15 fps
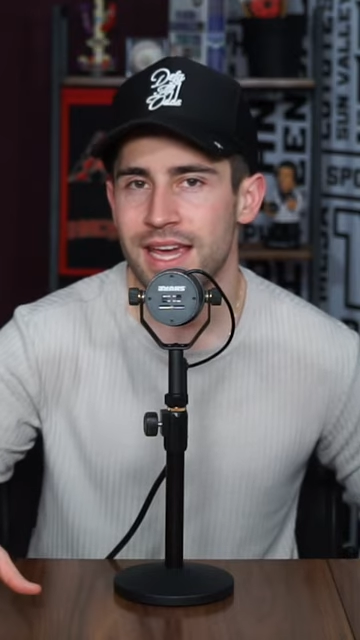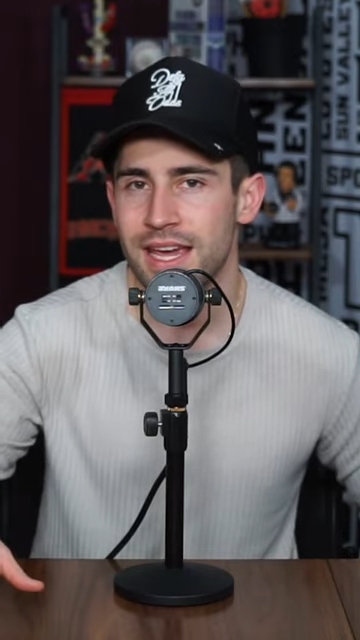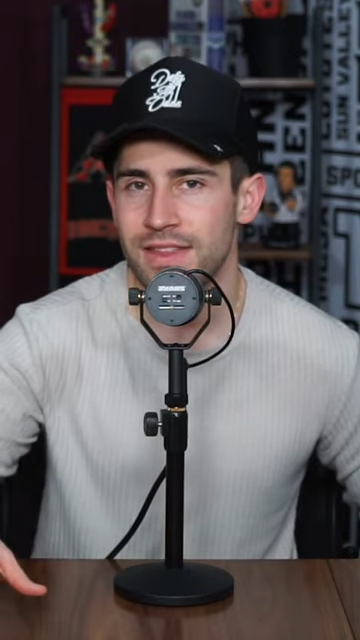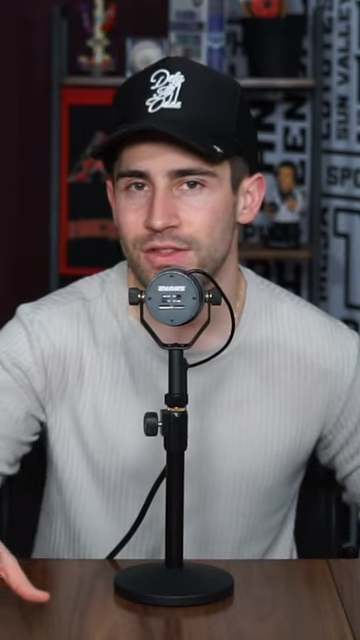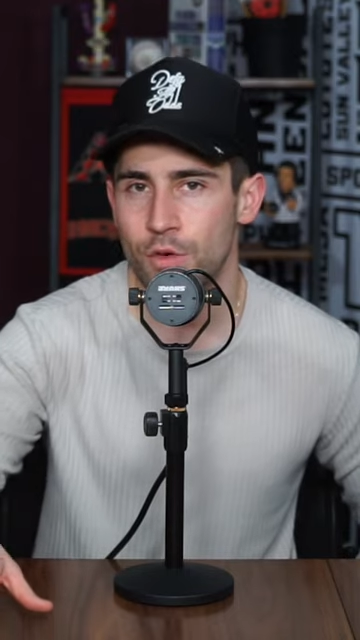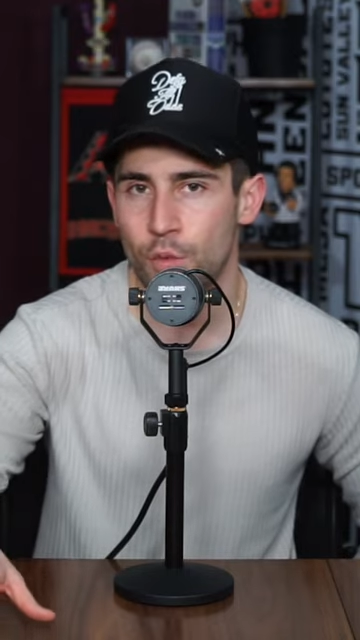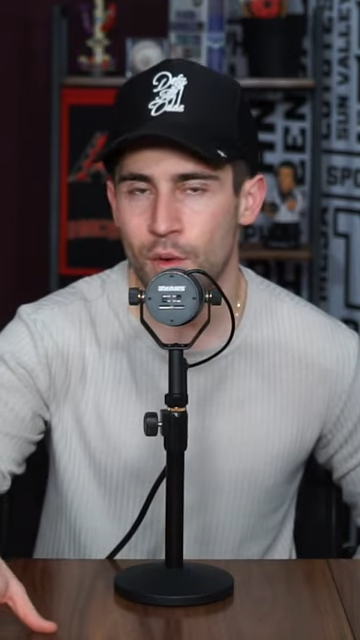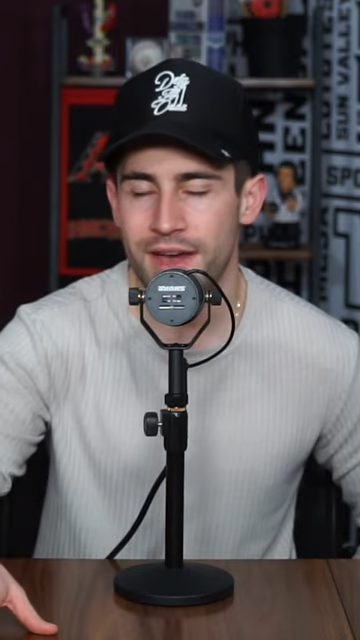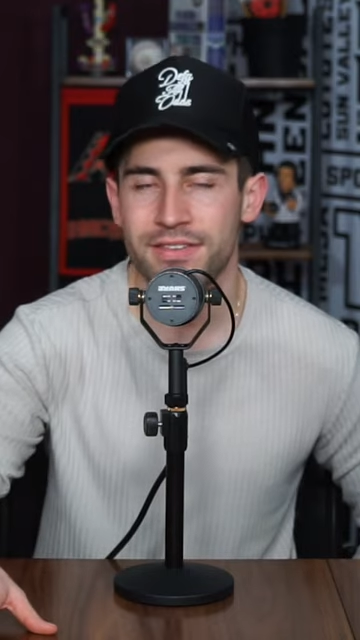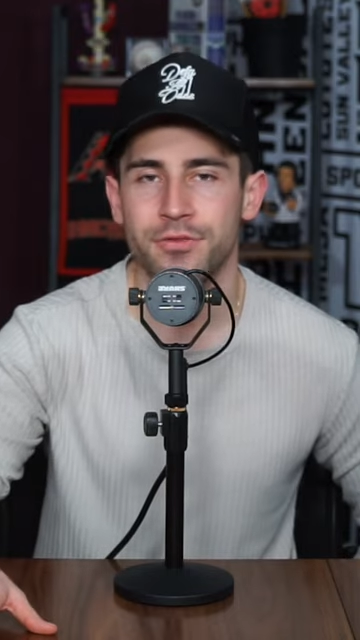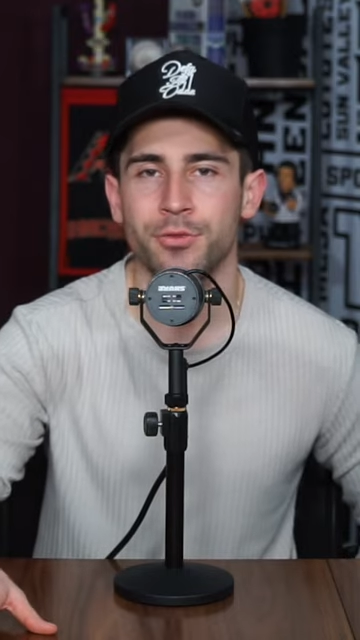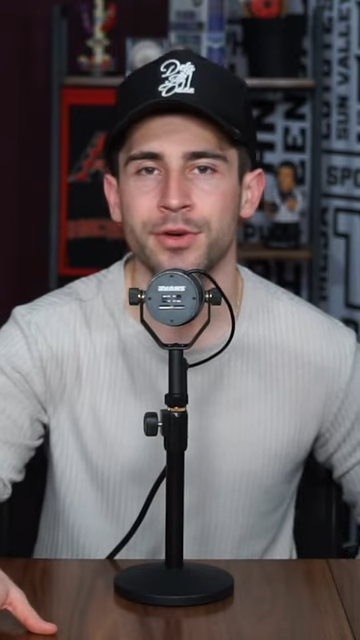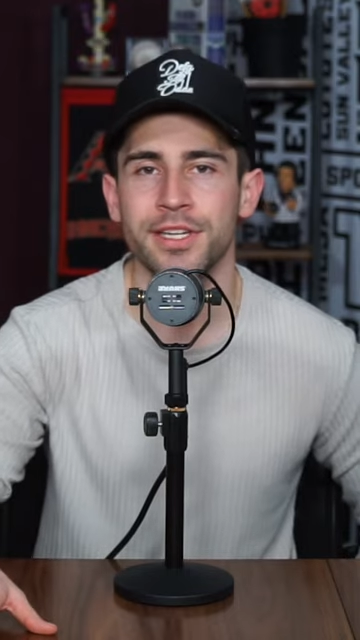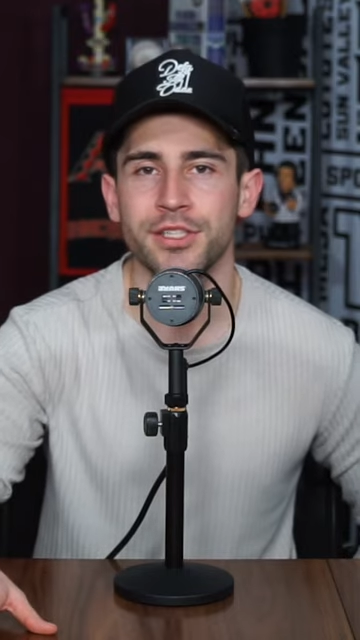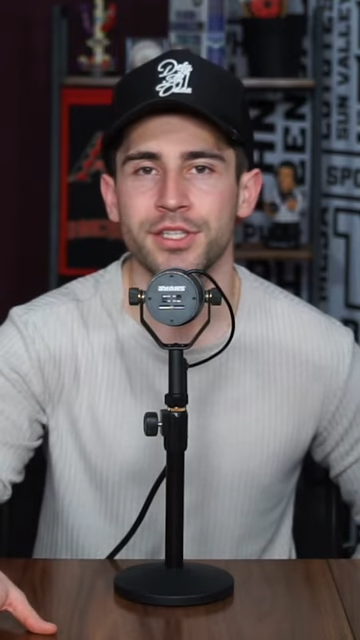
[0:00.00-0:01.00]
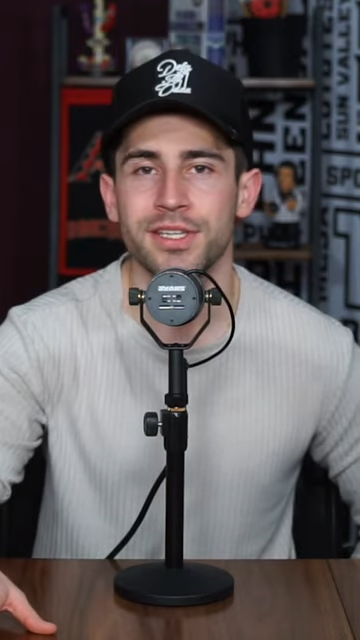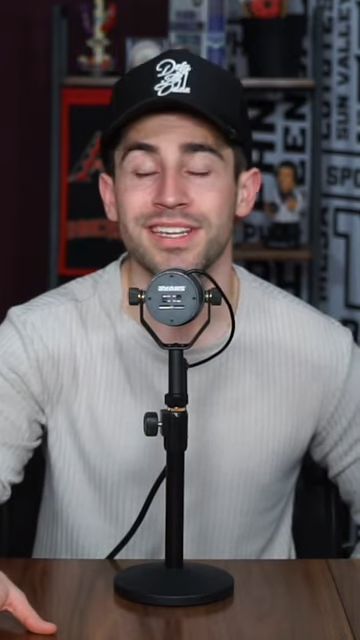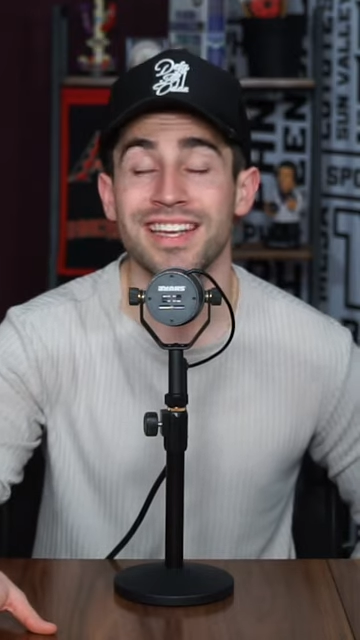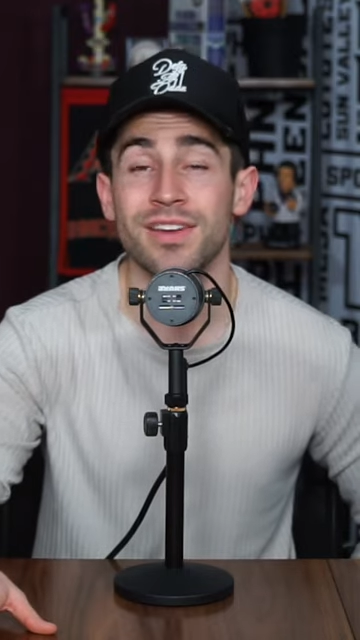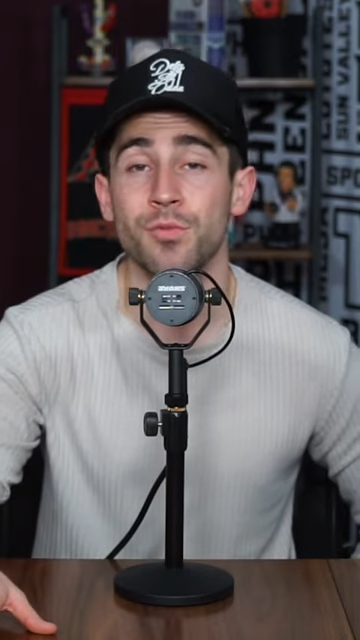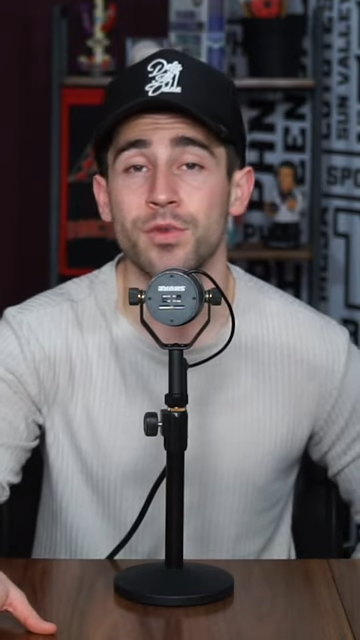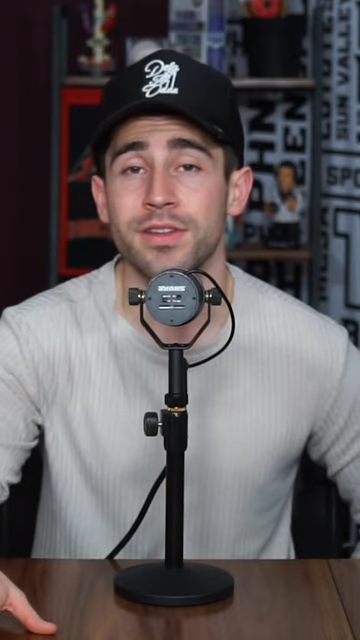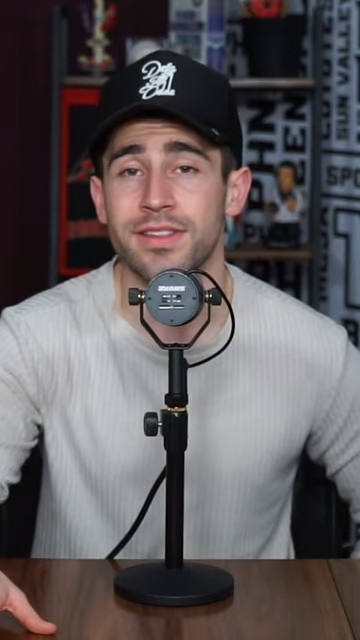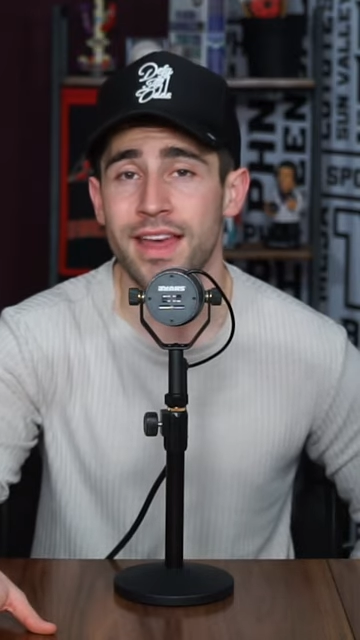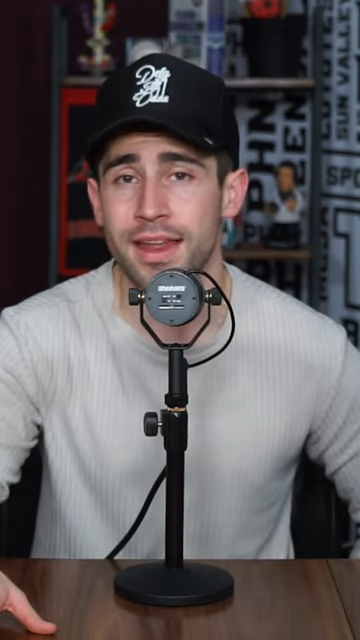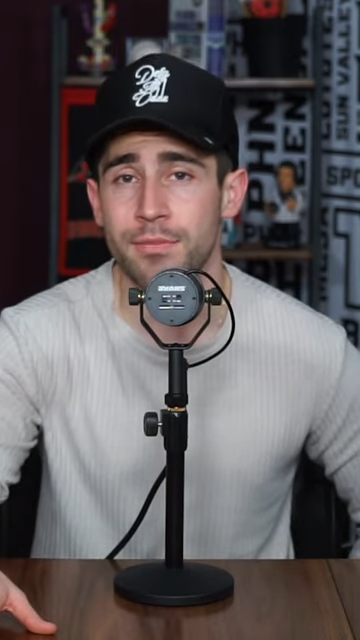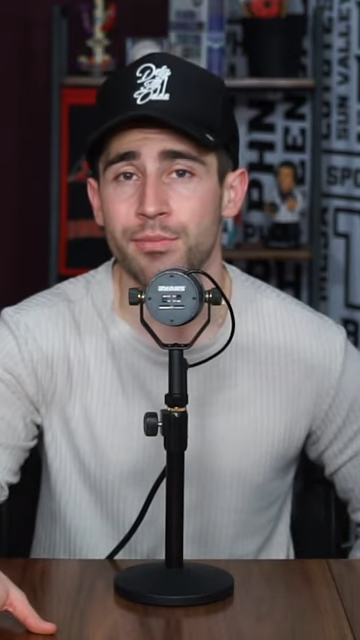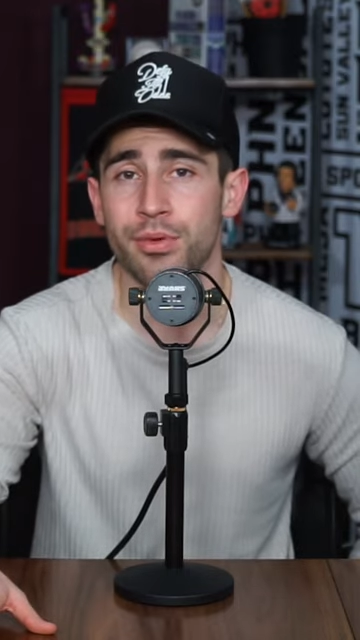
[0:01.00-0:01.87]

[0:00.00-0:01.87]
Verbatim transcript: in the West Region and would then